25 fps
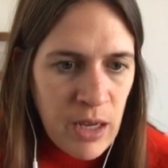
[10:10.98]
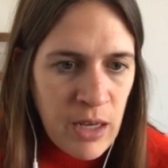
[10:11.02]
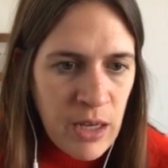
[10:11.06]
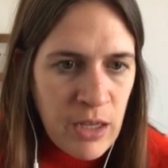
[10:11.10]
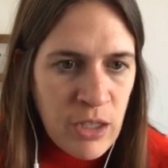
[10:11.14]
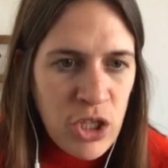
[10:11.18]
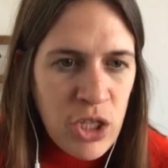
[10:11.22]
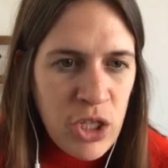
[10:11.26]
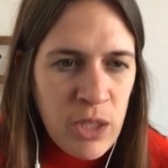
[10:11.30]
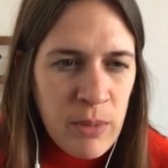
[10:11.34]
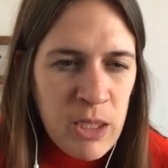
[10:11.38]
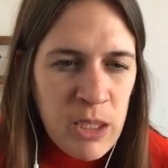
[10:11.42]

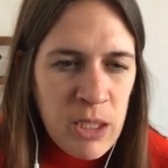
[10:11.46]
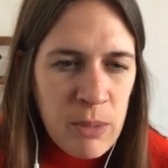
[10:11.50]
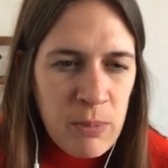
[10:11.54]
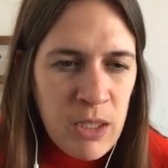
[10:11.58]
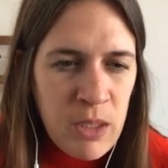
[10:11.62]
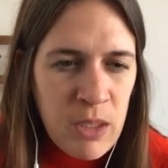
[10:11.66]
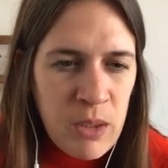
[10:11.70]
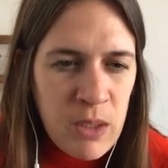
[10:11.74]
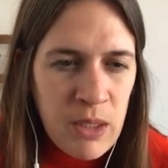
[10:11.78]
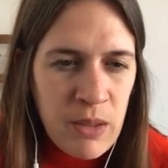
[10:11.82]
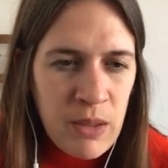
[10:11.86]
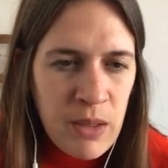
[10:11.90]
And she must be
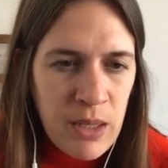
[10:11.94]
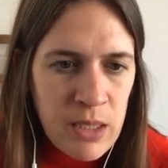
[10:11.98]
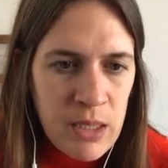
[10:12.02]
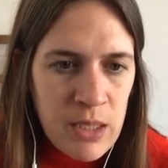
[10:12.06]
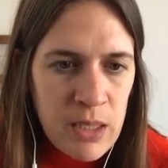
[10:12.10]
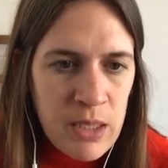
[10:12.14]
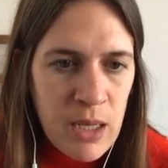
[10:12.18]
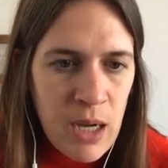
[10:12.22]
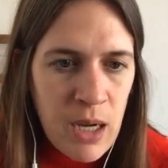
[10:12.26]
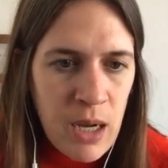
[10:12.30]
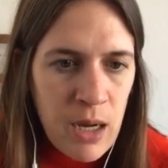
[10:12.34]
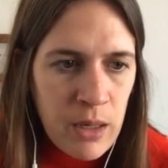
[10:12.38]
using like
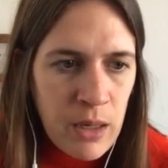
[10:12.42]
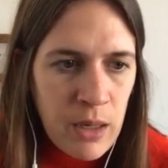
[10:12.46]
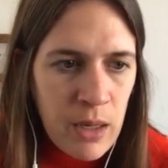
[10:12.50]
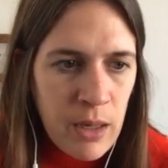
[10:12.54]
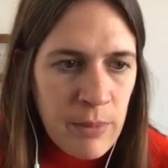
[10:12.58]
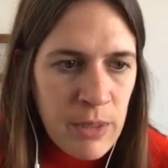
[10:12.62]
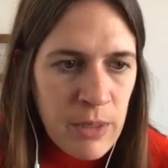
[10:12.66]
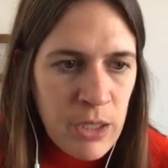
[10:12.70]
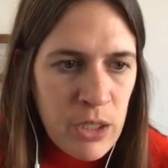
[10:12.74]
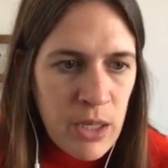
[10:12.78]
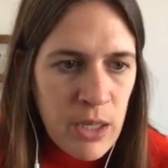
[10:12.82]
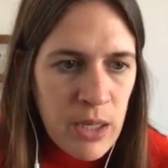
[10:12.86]
stock
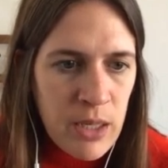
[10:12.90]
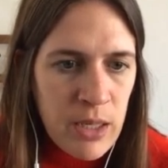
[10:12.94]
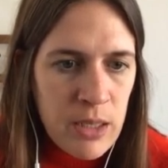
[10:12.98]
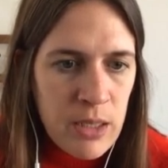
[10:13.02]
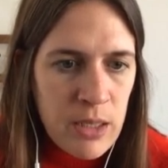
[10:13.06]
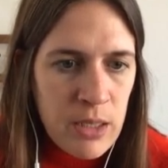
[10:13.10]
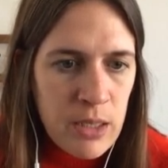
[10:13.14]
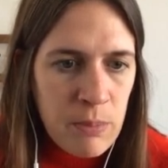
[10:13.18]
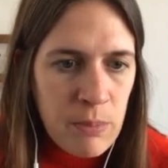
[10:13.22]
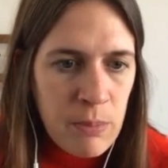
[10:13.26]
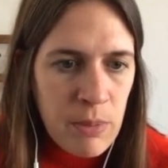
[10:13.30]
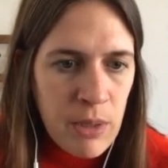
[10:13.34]

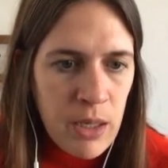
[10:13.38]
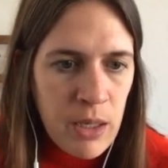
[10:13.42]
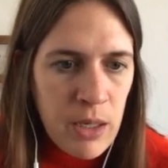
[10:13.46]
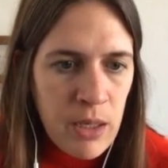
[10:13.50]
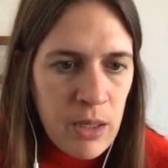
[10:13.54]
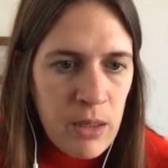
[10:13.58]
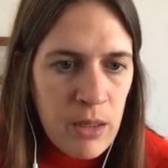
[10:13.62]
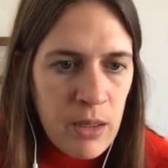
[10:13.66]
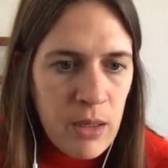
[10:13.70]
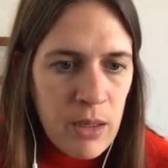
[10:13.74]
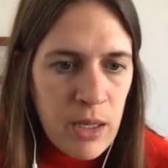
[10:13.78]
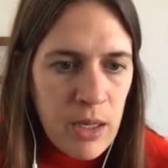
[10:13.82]
images, but
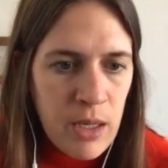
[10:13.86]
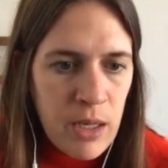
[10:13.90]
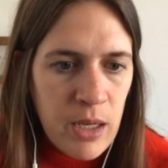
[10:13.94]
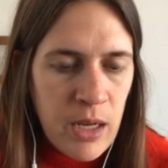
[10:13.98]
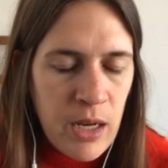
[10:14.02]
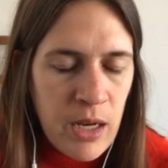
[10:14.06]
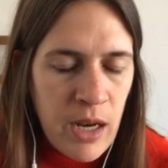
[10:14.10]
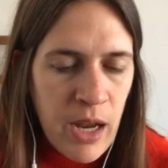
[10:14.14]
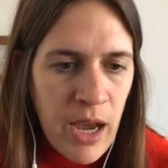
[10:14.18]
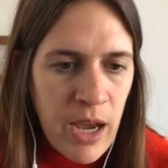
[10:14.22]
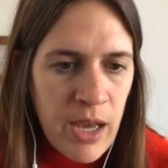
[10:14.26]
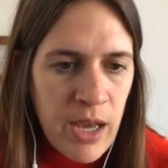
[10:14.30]

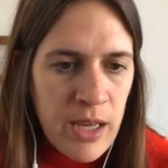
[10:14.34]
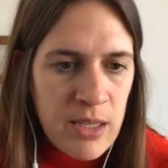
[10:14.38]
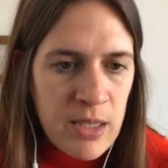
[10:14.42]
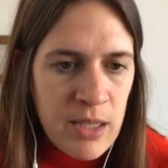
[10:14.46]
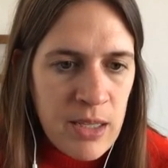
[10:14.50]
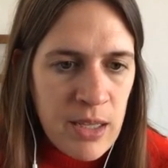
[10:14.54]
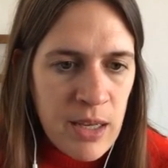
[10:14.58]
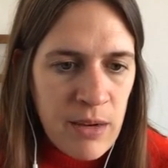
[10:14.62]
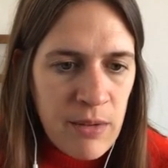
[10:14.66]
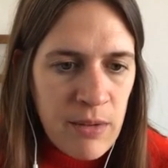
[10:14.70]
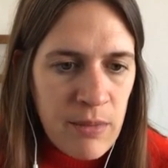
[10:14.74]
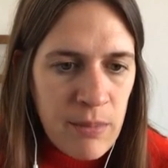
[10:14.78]
it has
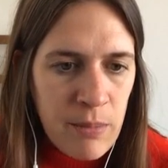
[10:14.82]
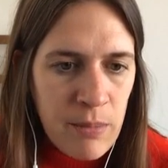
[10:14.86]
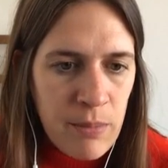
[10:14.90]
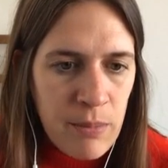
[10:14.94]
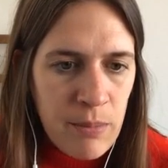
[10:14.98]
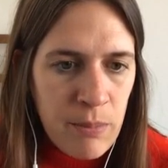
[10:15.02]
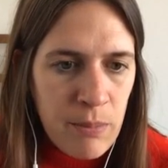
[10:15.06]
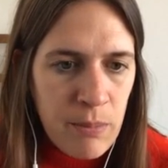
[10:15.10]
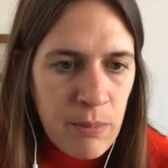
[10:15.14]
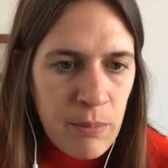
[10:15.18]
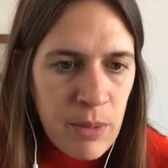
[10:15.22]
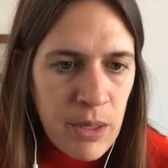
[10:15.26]
that
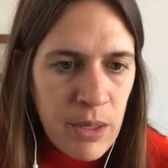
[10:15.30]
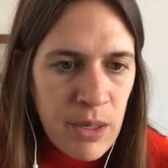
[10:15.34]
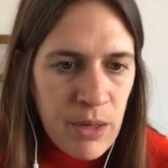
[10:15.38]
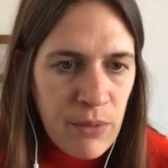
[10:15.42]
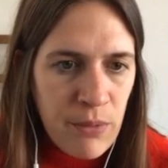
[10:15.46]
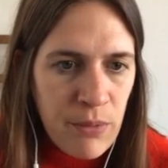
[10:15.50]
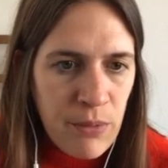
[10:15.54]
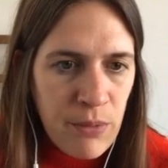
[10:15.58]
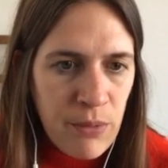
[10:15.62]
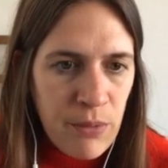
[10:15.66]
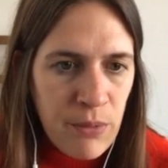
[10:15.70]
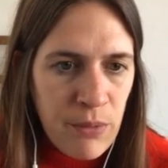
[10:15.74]
bit
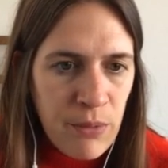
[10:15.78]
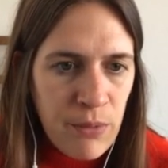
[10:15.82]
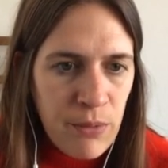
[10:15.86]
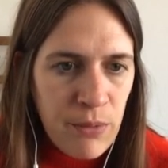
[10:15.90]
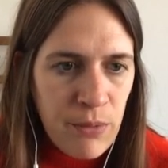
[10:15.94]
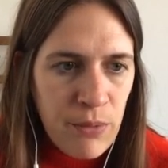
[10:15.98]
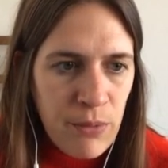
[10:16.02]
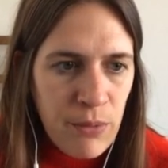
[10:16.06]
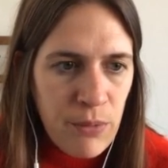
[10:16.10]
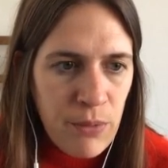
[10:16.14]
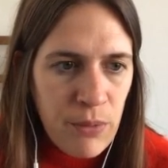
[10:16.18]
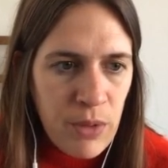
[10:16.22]
of
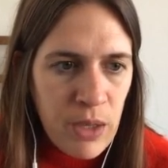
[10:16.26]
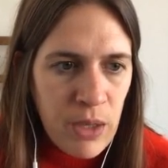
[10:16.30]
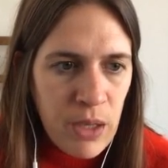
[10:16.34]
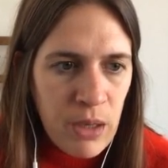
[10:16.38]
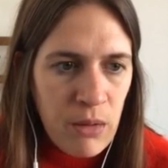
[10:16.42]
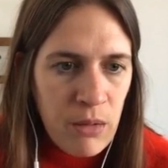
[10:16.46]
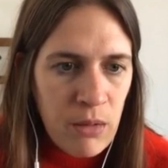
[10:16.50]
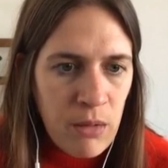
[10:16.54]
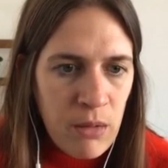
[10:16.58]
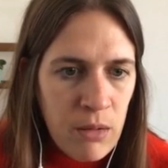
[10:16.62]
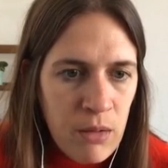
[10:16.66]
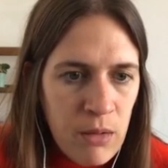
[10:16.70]

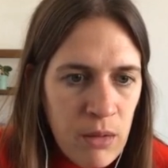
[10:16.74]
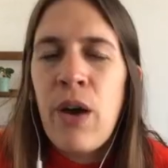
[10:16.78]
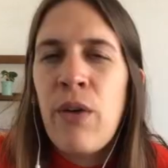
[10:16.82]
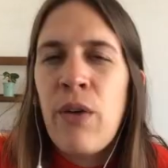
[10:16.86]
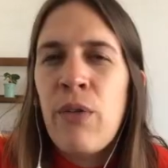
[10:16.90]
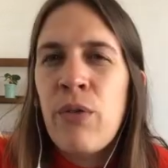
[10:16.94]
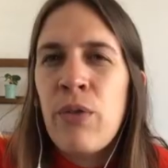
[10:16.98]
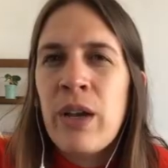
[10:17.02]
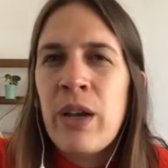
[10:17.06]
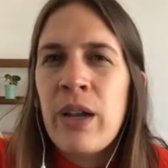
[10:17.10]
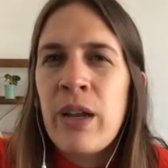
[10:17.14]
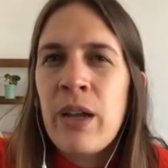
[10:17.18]
feel
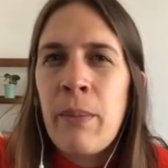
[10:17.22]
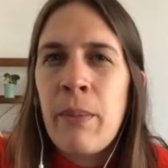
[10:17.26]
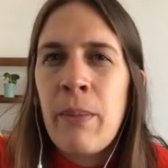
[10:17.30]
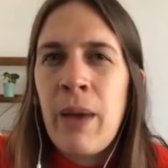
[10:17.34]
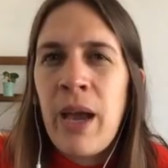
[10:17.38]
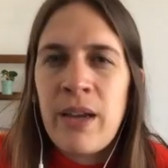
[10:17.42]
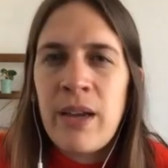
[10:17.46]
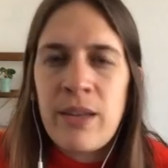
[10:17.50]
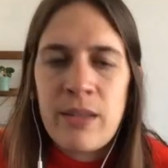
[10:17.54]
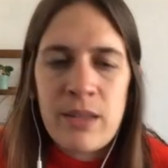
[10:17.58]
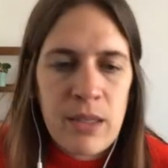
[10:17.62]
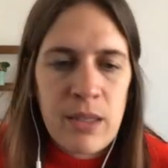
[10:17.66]
of reading a
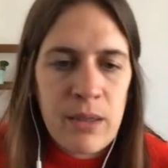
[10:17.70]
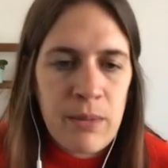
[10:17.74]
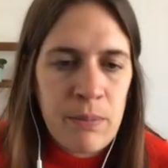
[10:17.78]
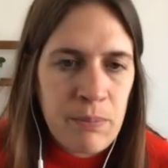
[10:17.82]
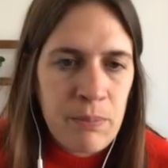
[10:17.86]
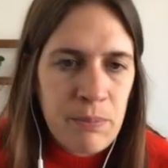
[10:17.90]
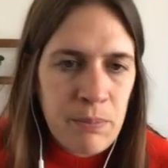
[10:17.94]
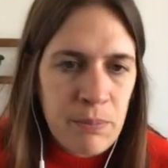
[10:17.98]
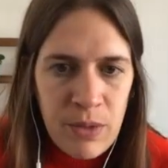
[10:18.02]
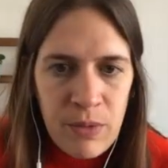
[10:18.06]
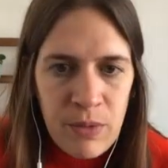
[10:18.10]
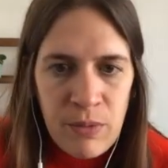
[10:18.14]

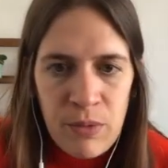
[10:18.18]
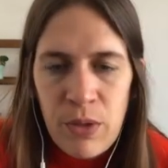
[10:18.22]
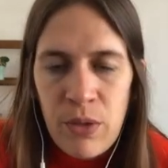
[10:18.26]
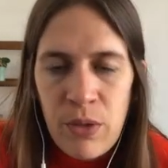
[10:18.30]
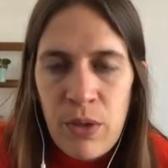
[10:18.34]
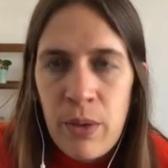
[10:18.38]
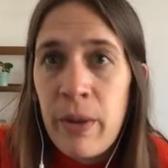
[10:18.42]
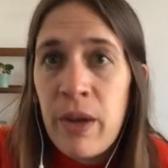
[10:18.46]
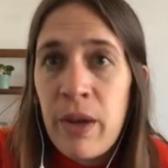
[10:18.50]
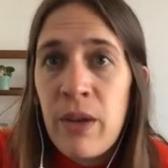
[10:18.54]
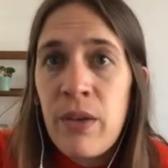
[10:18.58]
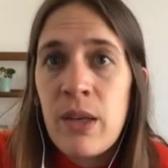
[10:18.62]
magazine, even though
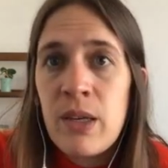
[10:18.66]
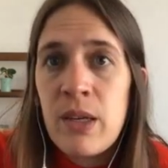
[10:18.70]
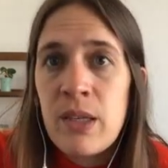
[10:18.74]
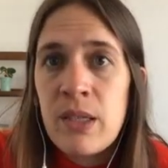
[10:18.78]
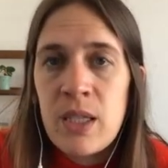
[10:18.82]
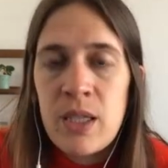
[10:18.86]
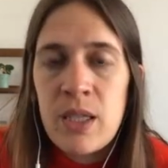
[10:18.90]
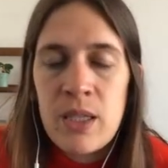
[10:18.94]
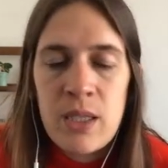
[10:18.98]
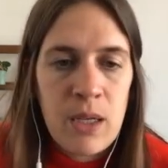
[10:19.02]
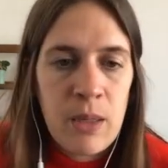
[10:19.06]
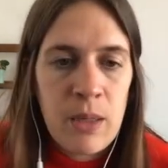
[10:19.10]
they barely
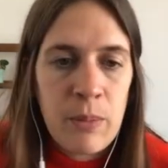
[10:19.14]
exist